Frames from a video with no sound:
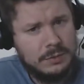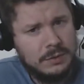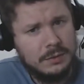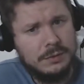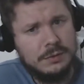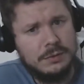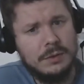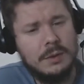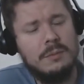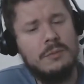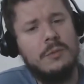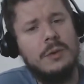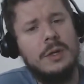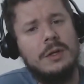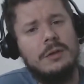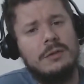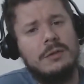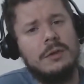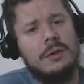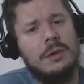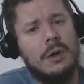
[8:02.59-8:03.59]
some
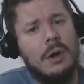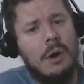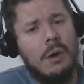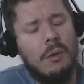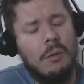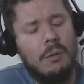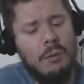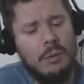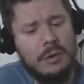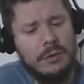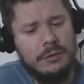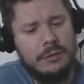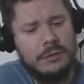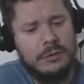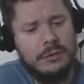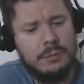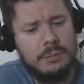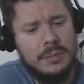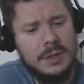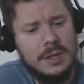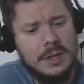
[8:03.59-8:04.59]
weeks ago was
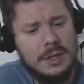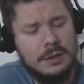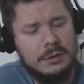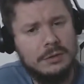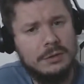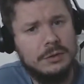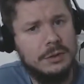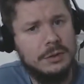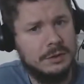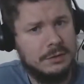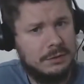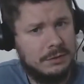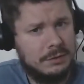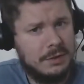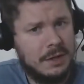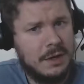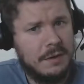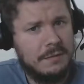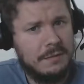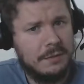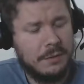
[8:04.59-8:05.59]
speaking to
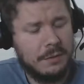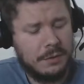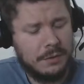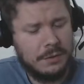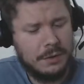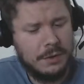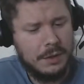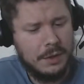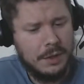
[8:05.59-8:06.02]
Yosef or